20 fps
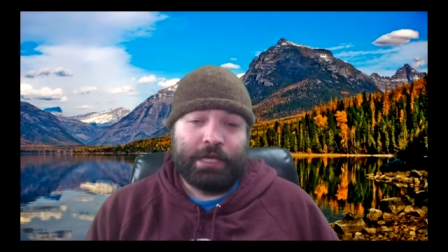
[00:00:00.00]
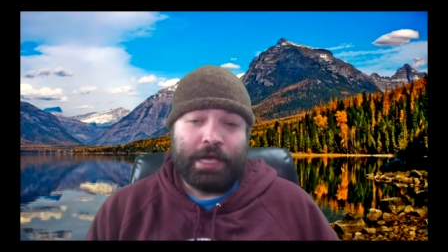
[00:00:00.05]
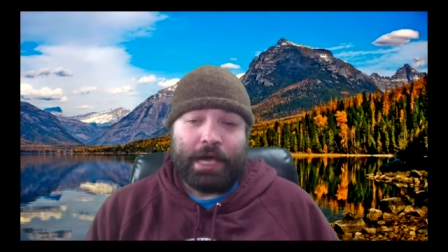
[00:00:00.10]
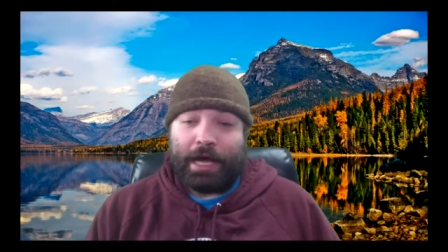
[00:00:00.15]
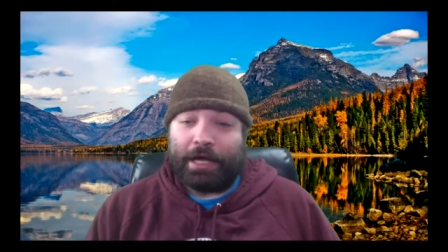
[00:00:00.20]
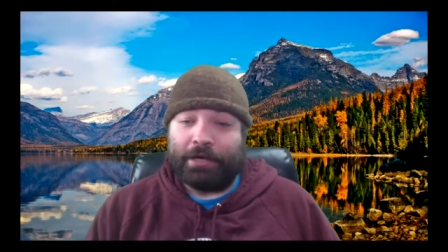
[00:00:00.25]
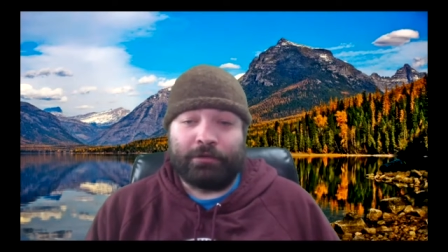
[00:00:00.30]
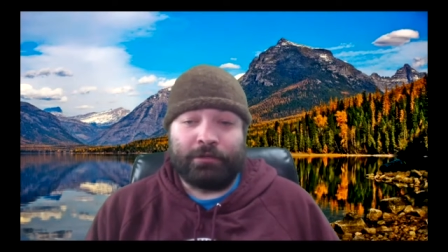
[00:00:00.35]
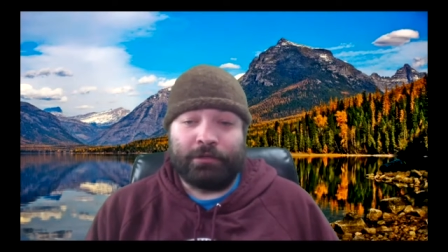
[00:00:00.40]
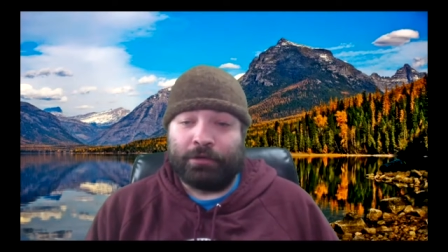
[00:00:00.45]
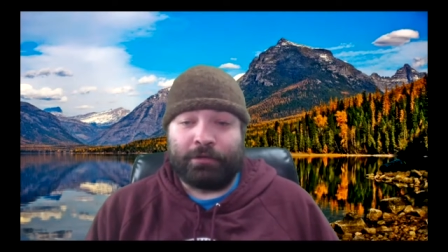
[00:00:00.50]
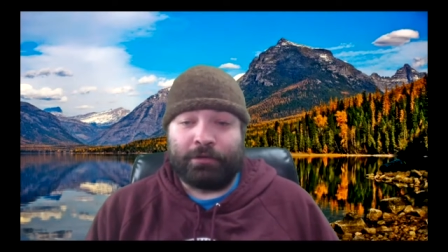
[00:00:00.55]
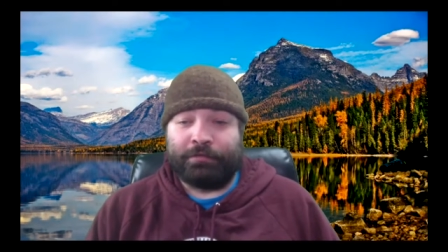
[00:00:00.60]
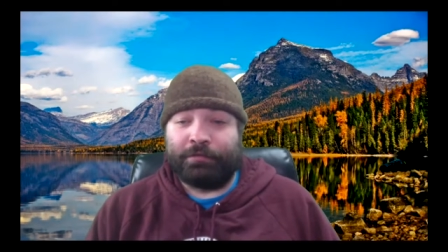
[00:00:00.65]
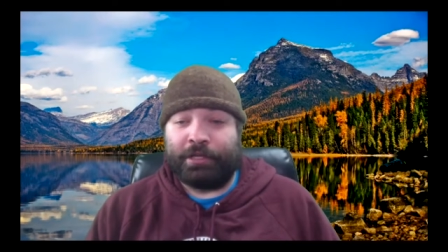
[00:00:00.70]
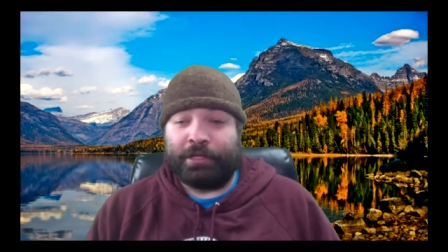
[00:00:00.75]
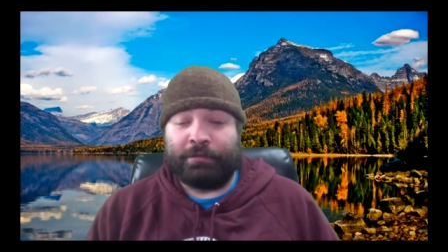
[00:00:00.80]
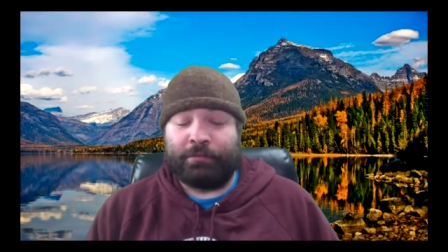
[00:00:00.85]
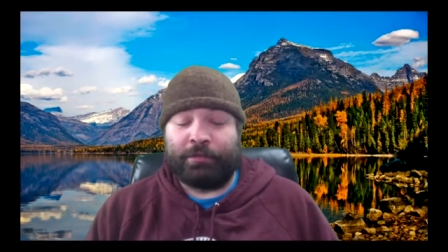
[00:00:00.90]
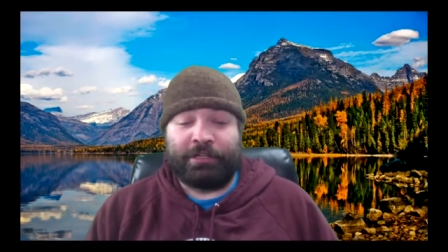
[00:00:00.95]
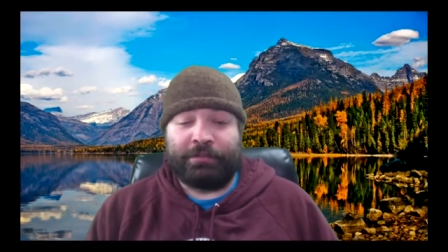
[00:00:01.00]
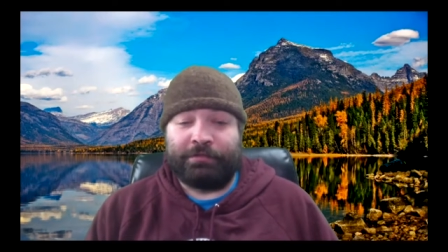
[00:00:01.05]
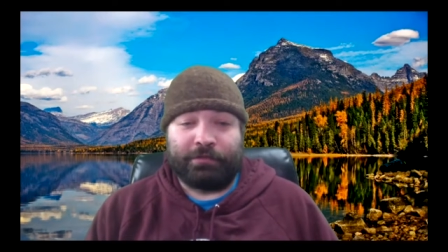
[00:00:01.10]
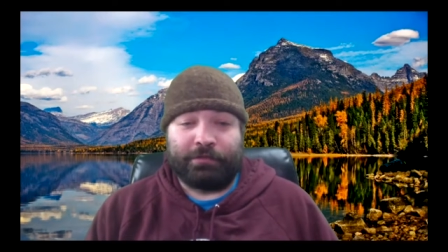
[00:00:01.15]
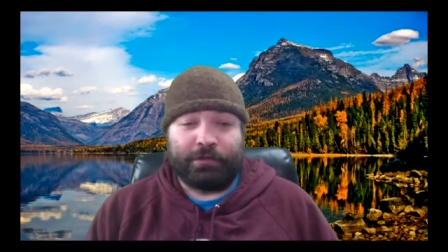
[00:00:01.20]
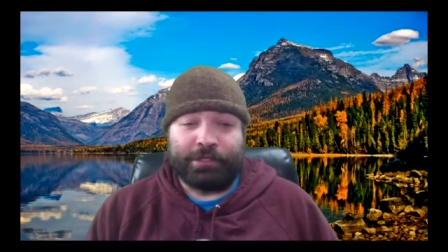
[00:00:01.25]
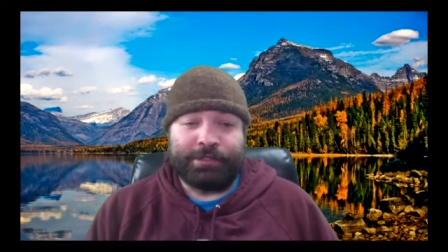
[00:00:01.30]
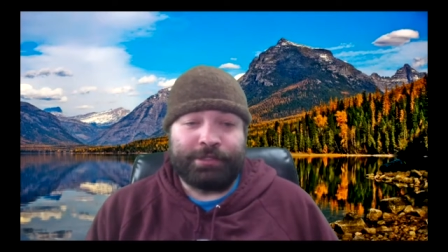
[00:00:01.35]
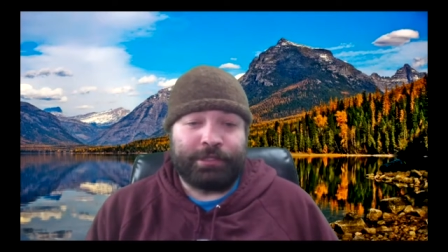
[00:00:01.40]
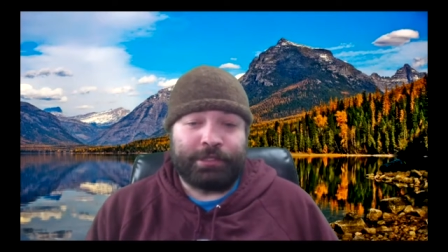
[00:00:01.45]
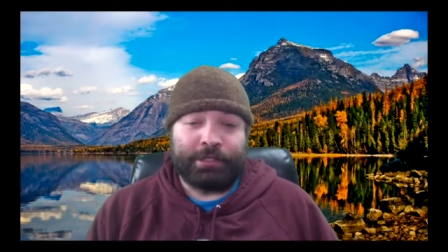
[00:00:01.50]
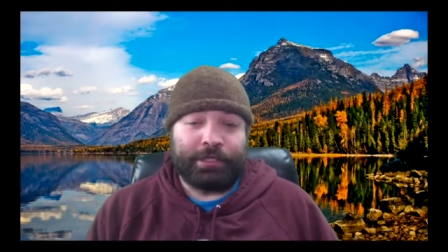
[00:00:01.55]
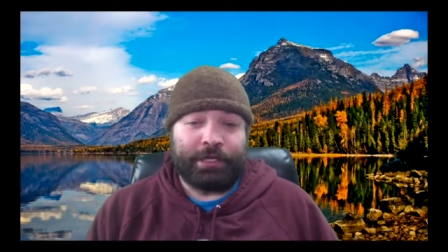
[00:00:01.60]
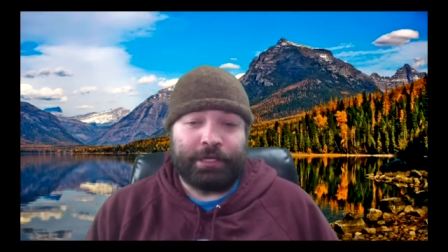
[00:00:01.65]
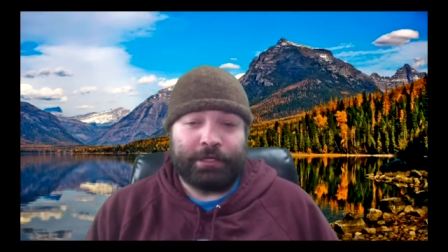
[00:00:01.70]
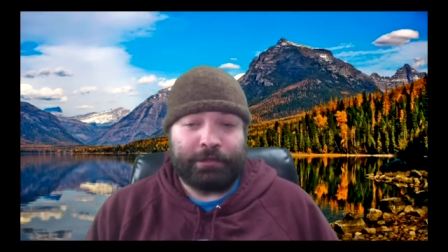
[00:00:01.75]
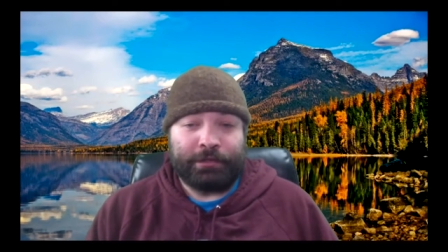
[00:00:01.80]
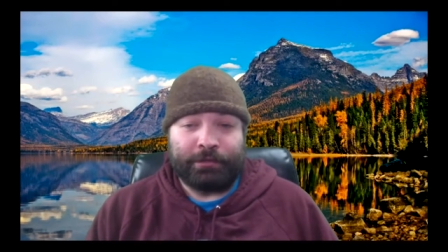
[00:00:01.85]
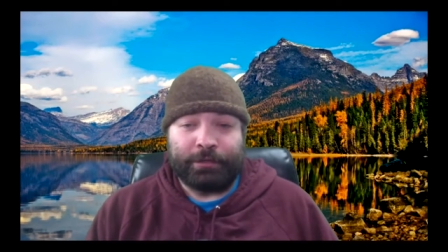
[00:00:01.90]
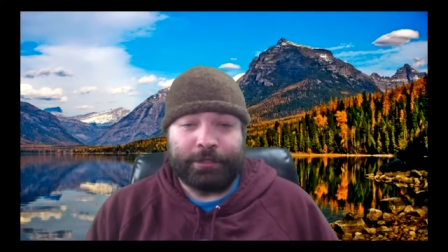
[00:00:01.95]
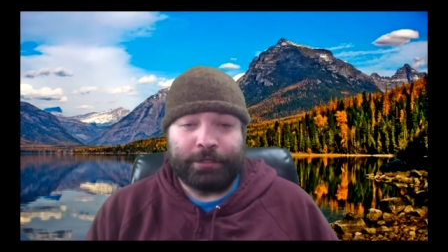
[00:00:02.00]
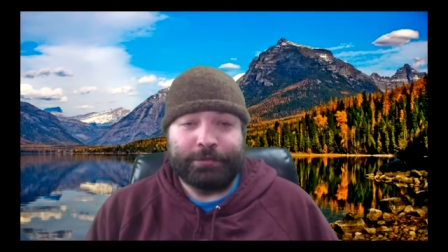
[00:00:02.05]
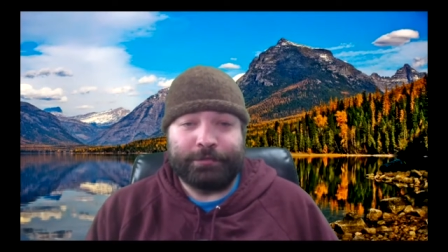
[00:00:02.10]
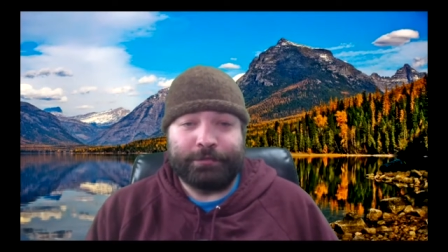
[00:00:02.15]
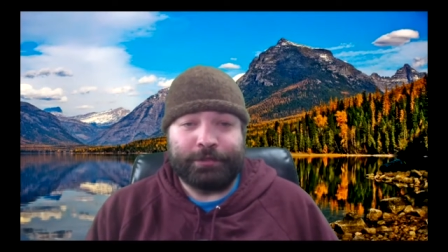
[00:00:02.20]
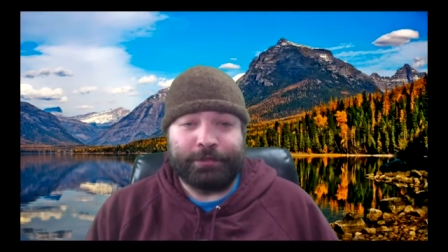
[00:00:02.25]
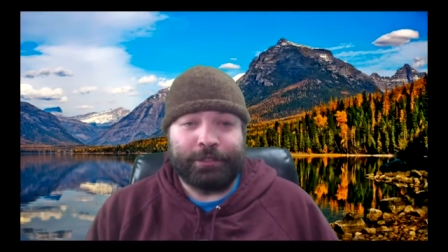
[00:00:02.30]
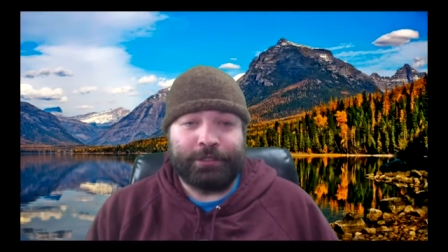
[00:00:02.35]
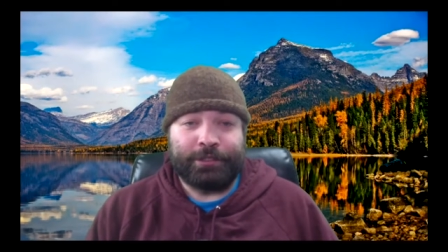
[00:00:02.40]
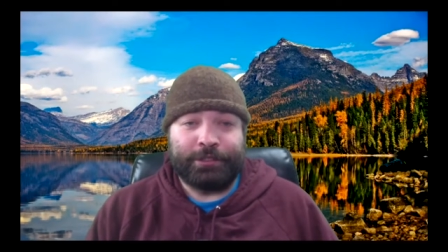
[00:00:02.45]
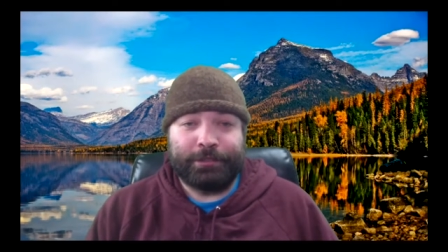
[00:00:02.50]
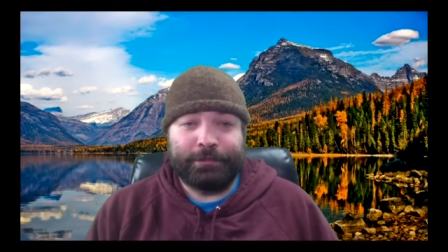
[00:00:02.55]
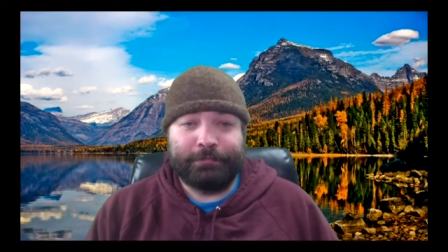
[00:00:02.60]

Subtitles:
I don't know of anybody freezing to death in West Virginia.